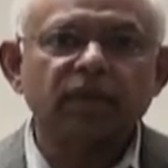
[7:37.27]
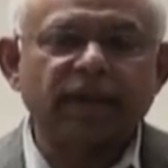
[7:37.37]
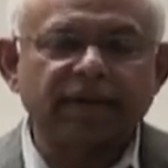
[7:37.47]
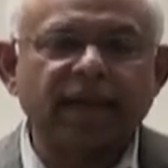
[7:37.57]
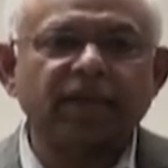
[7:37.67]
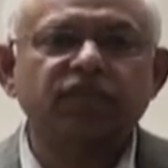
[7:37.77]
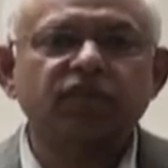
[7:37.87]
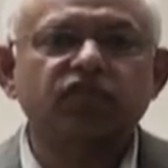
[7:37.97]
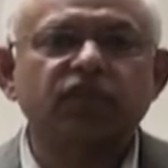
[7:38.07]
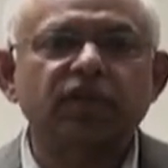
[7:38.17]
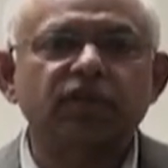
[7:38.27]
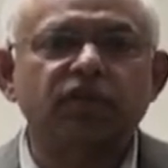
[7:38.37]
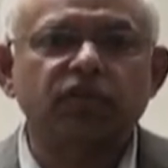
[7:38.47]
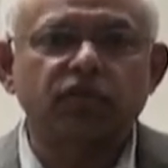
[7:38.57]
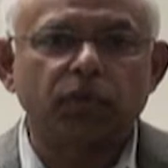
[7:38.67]
That gaseous
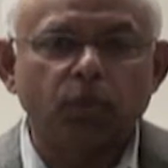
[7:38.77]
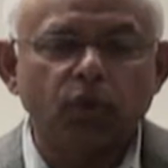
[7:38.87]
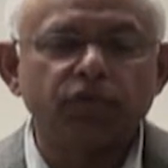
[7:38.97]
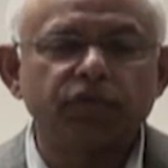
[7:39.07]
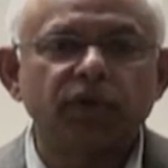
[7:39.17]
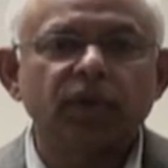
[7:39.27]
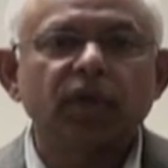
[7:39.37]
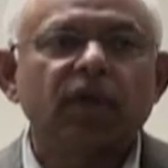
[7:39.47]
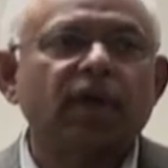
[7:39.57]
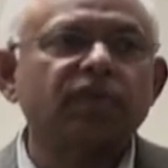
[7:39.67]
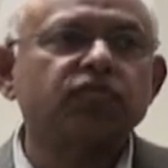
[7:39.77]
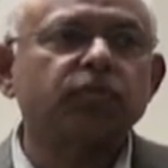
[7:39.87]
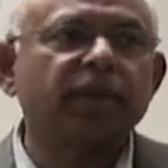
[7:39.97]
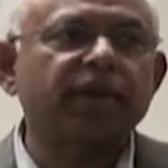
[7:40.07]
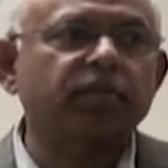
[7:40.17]
stage is removed.
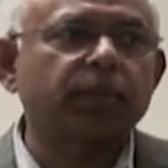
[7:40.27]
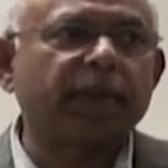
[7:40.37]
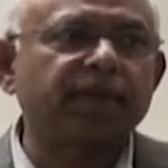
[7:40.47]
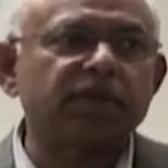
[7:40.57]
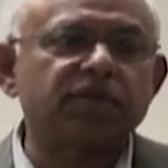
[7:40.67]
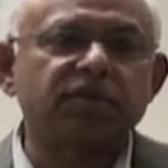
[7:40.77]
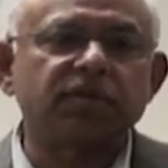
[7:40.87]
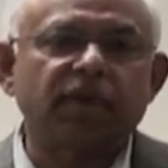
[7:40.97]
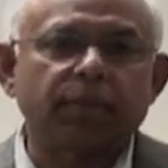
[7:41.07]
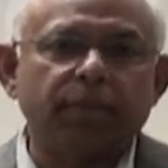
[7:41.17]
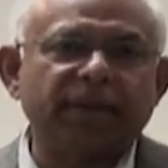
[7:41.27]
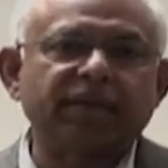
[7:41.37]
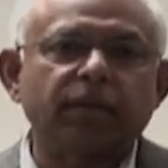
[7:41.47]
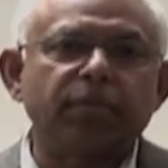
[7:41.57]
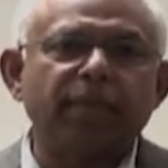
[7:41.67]
Customer expectations are
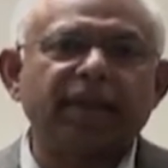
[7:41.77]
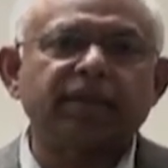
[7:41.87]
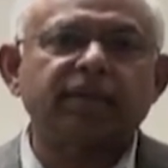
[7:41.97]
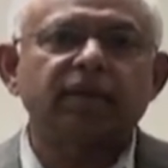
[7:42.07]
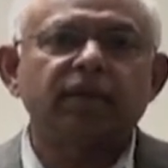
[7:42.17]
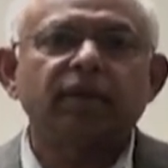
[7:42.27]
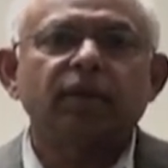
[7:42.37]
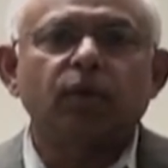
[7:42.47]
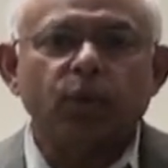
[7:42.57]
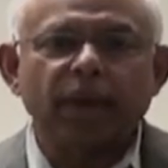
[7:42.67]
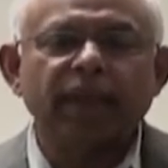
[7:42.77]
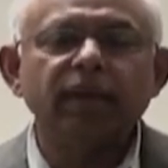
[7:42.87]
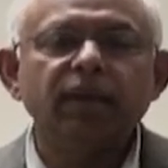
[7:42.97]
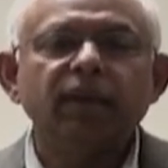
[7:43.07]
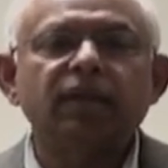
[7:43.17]
better met
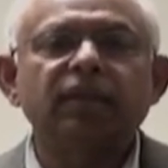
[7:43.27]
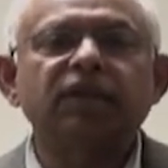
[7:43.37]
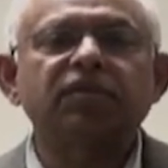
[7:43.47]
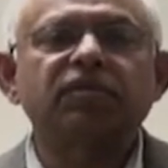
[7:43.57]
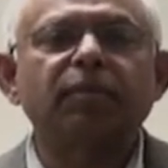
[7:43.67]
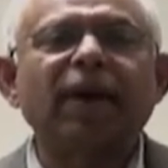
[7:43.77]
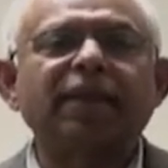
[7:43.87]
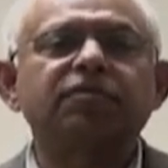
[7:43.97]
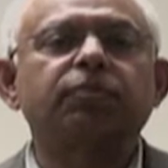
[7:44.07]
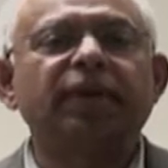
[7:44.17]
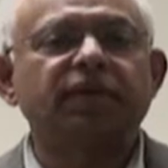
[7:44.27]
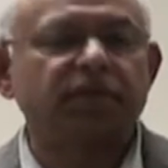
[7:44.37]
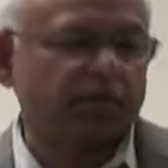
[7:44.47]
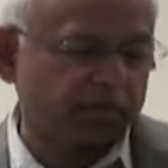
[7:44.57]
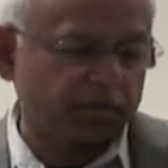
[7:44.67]
when there is a management
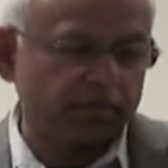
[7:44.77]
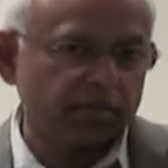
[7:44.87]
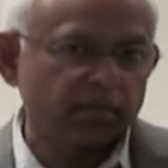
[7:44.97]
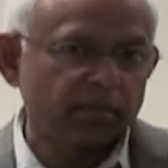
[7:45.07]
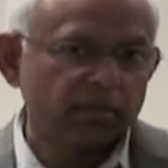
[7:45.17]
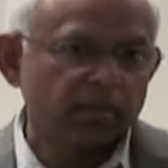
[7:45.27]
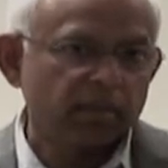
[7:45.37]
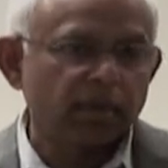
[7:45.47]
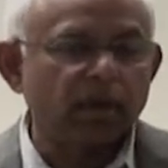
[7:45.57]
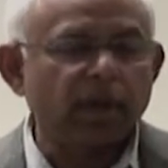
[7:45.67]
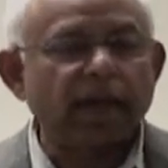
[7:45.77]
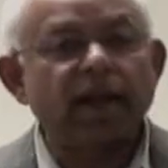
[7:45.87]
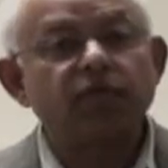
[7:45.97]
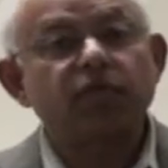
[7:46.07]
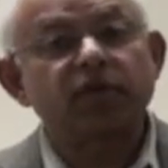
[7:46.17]
system.
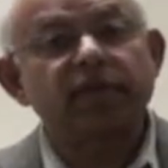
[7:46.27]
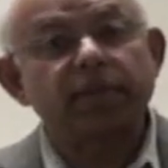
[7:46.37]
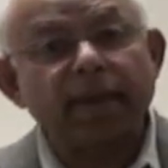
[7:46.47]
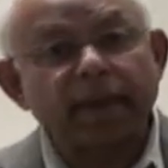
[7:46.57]
And for that